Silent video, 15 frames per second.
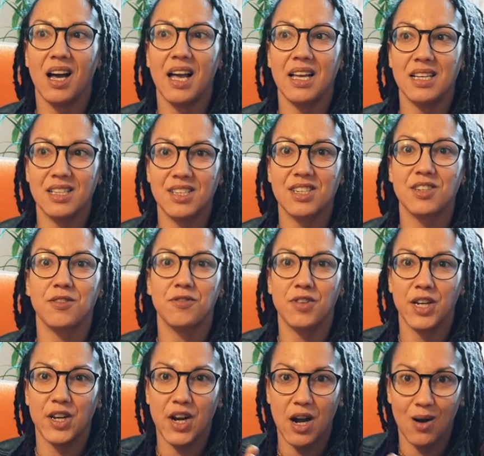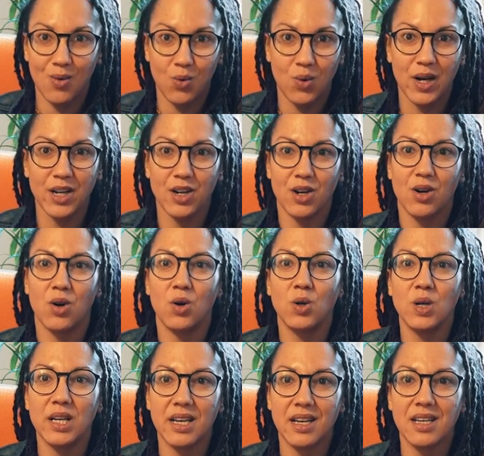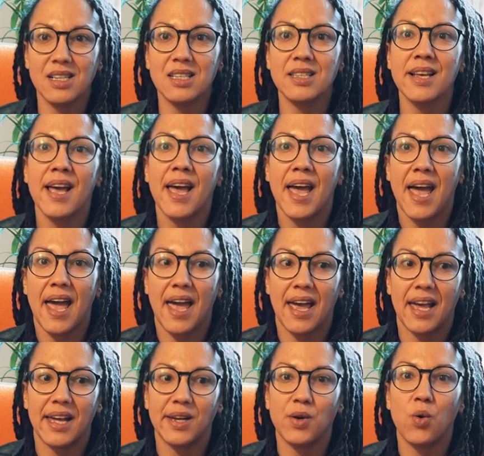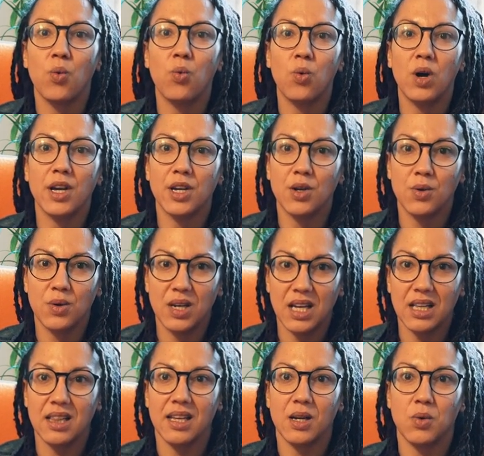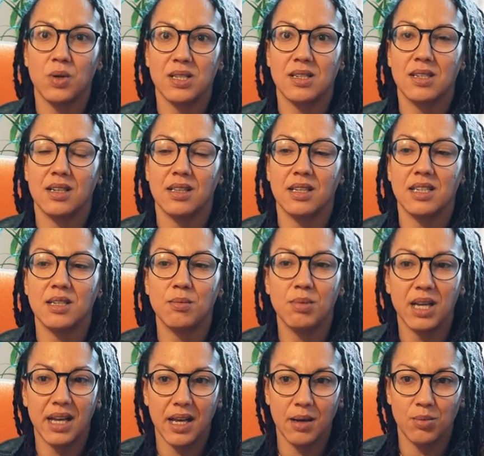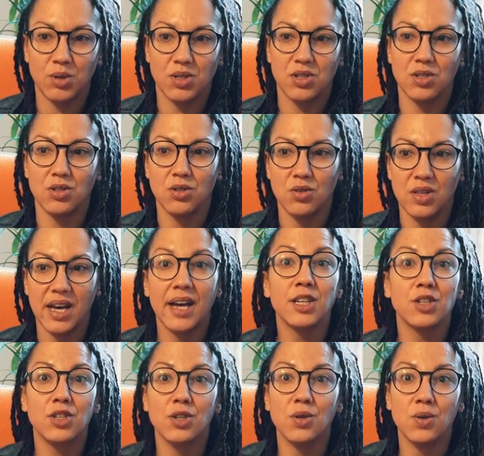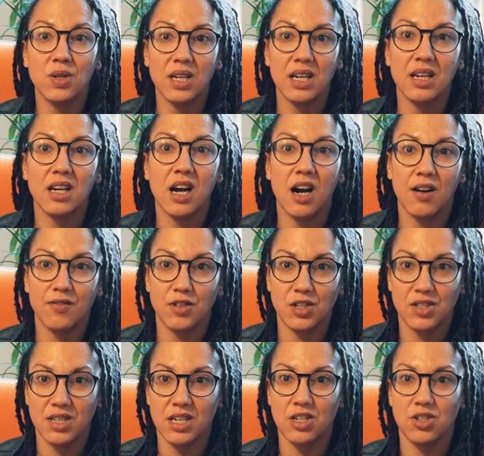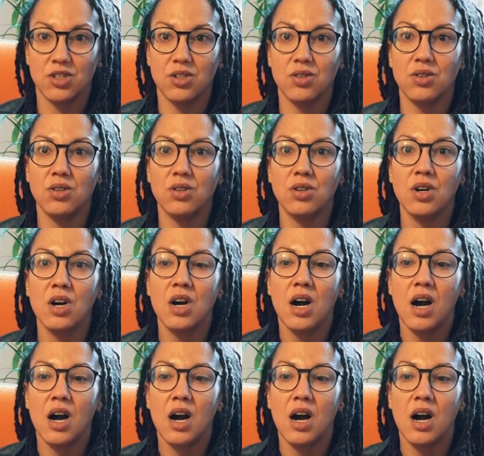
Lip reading: is to figure out what your goal is and what you need linguistically to be able to do that. Do you need conversational